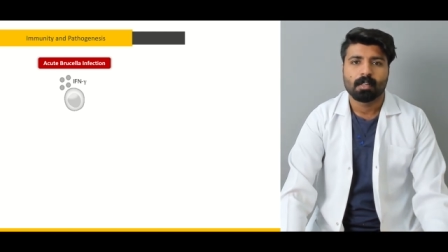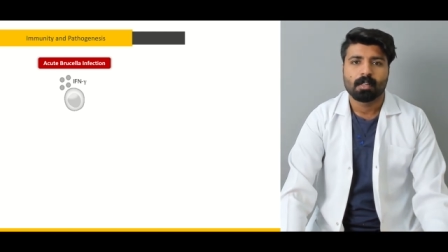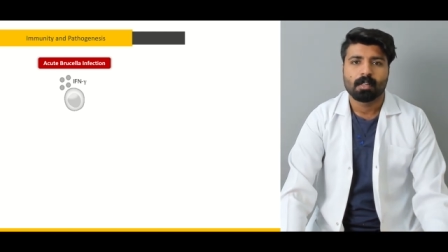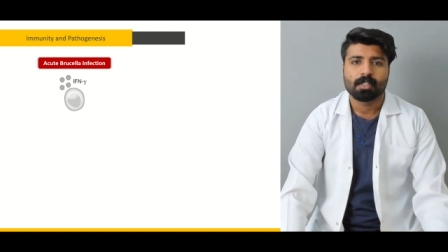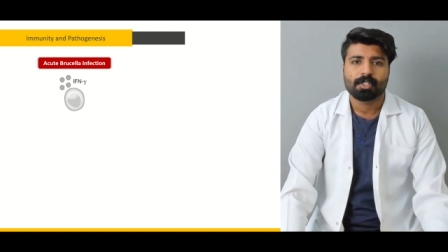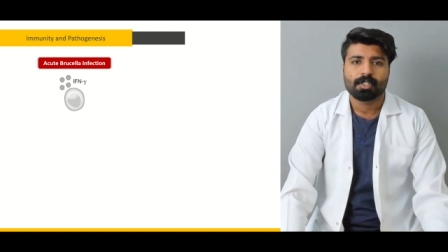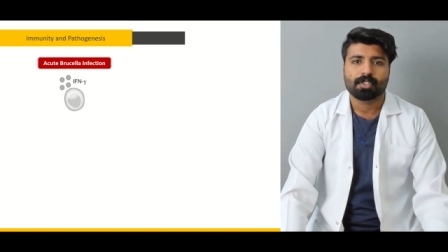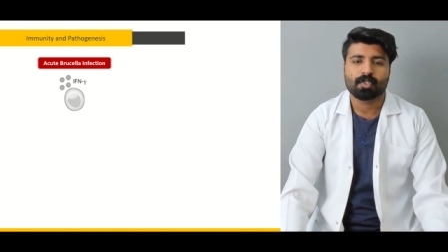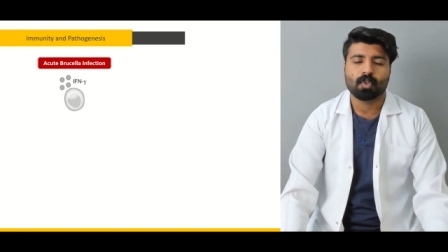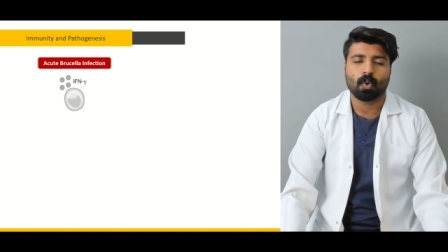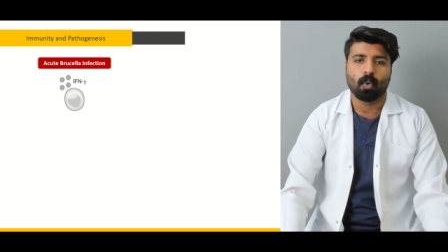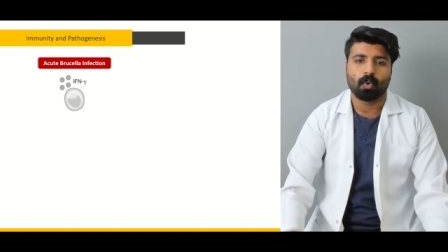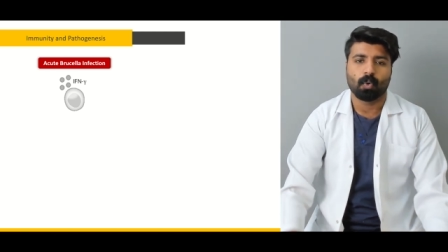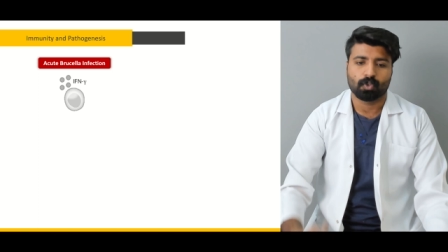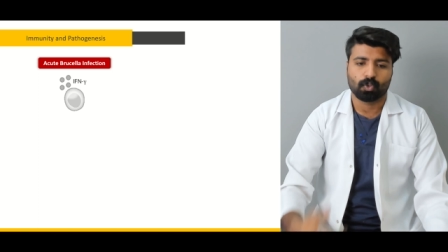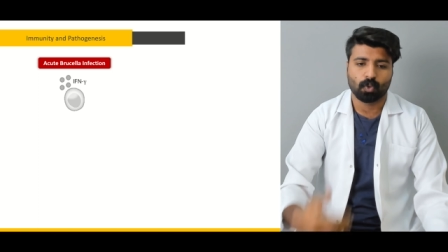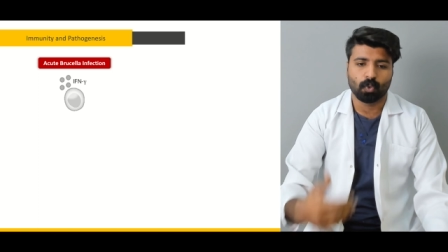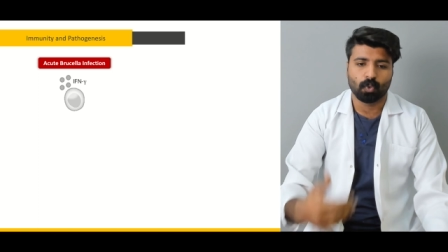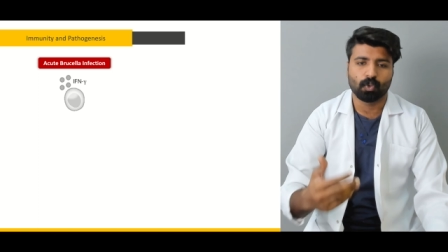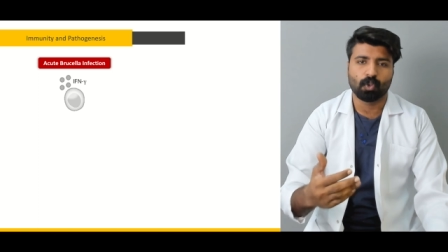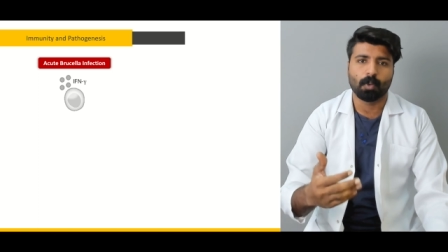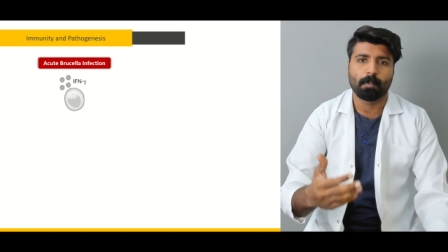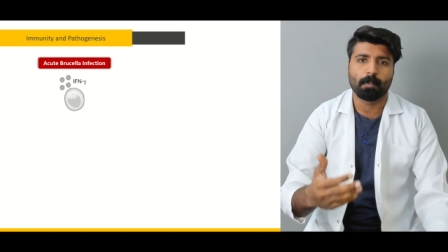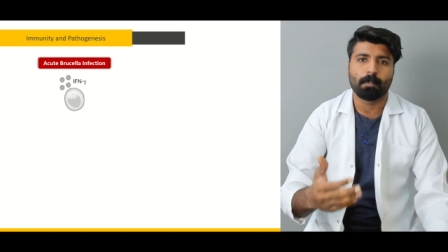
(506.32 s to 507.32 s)
So
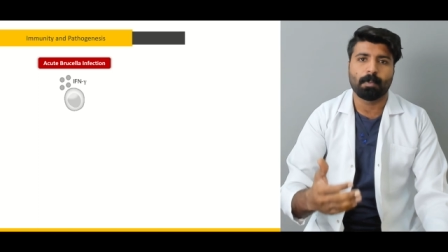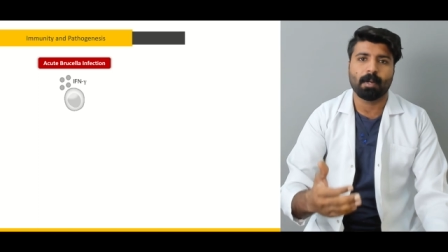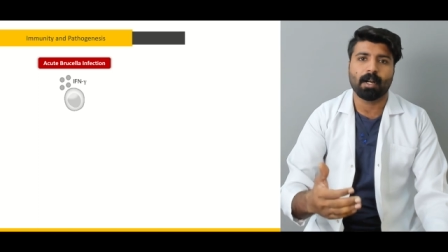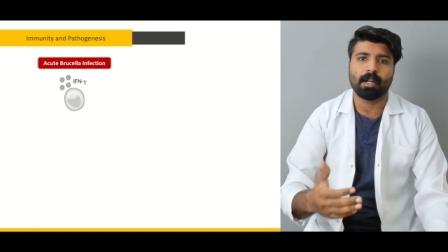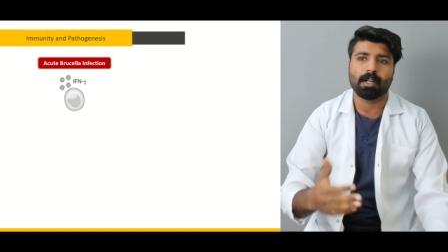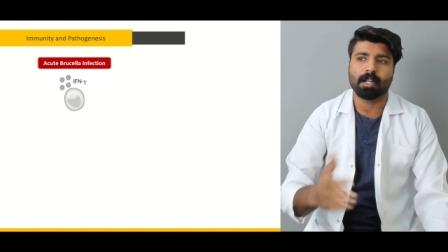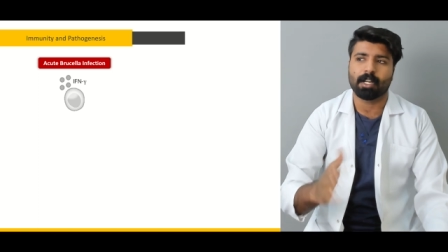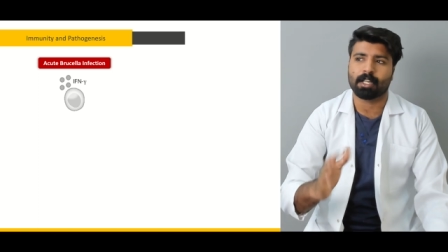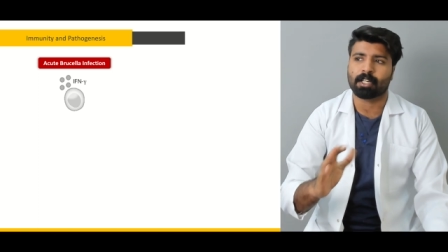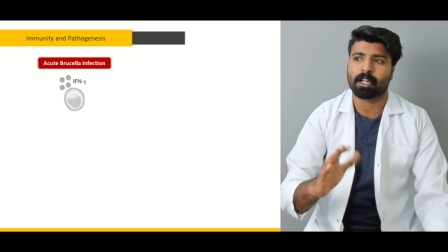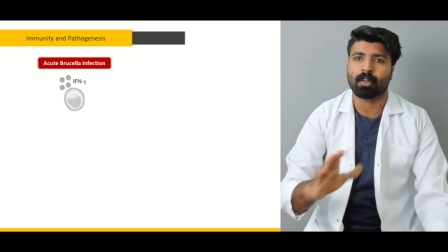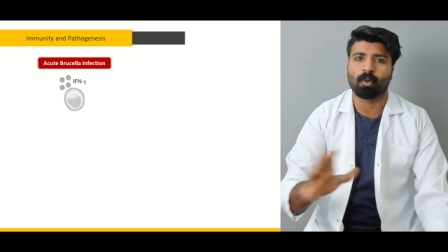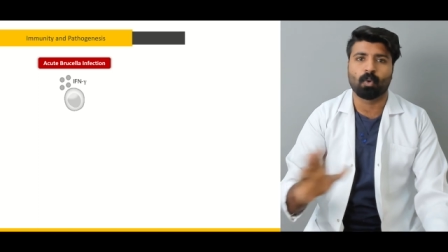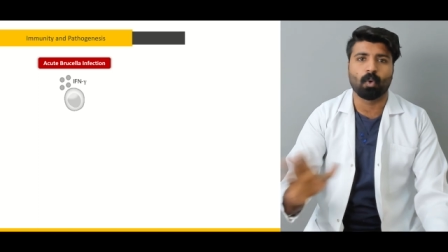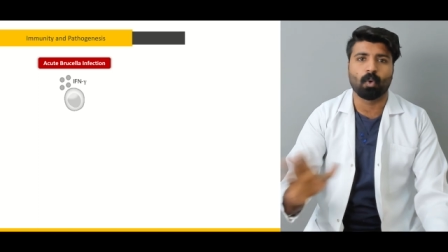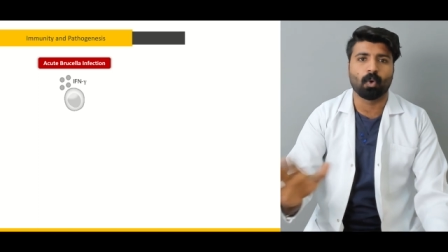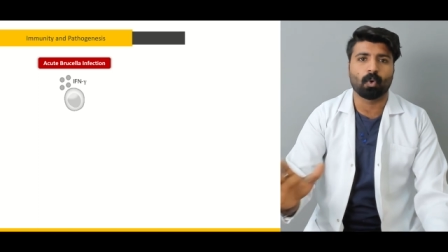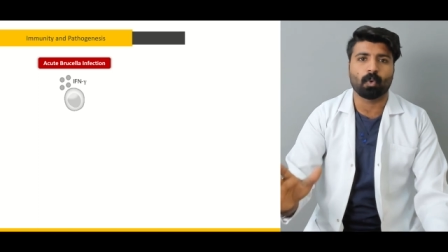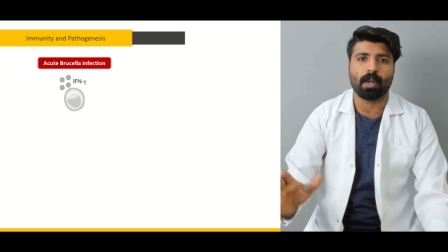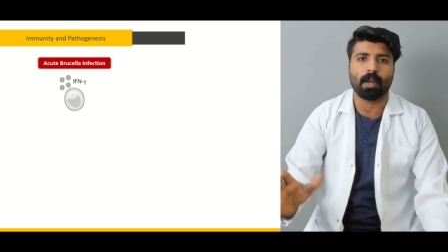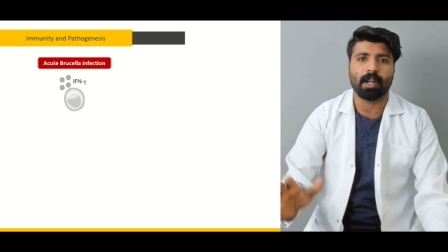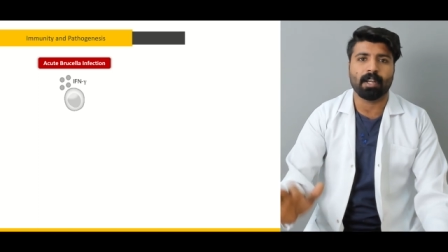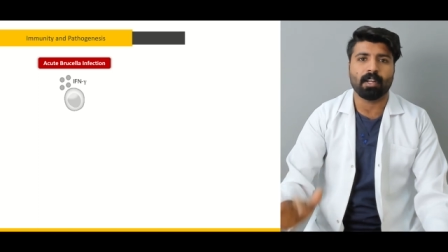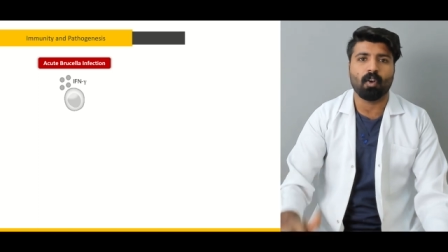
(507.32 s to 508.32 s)
through the blood, it can go
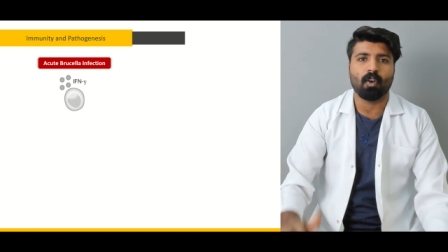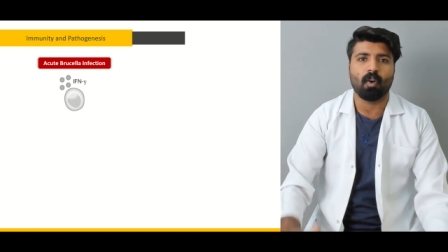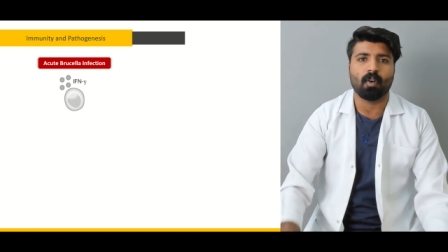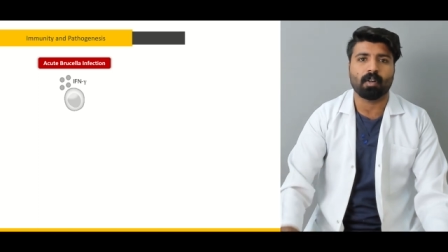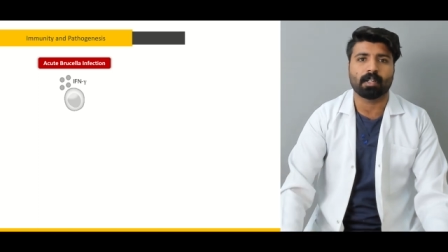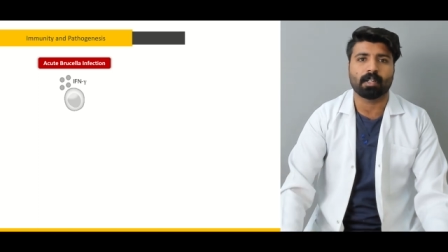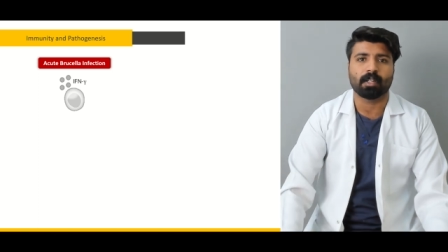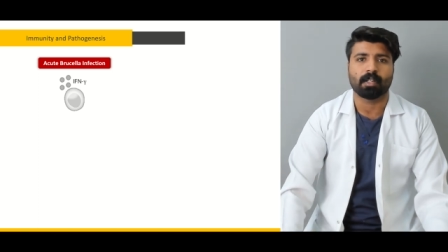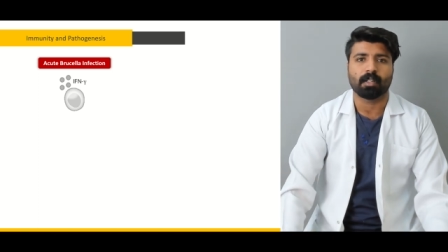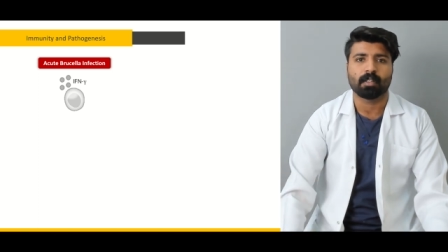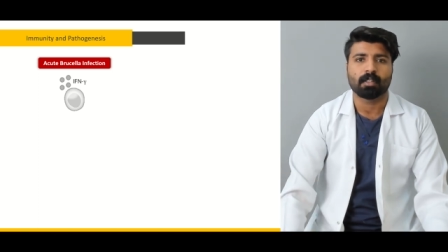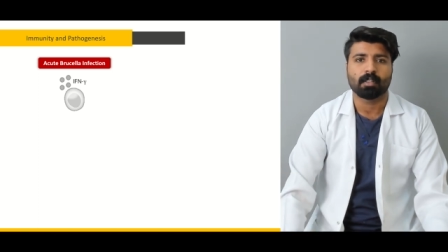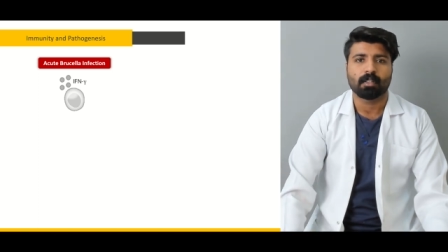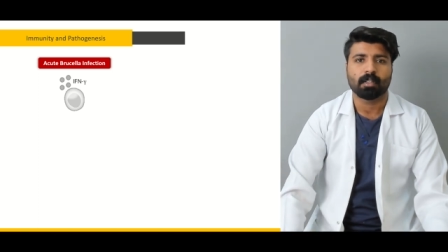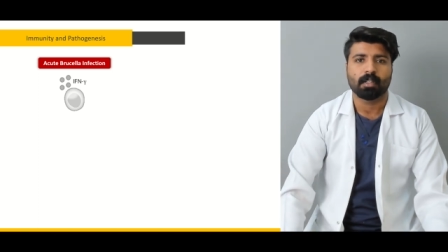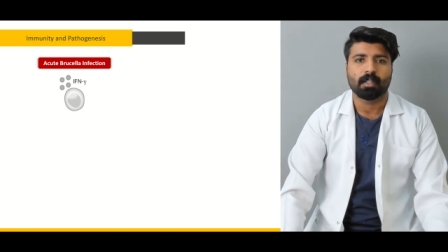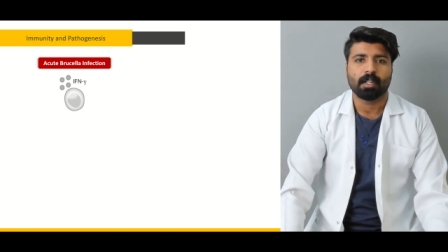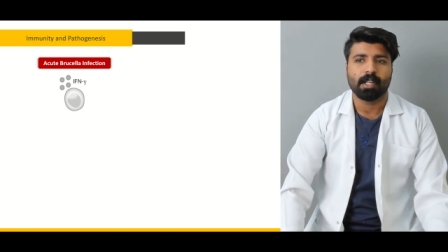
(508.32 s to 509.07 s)
to any organ.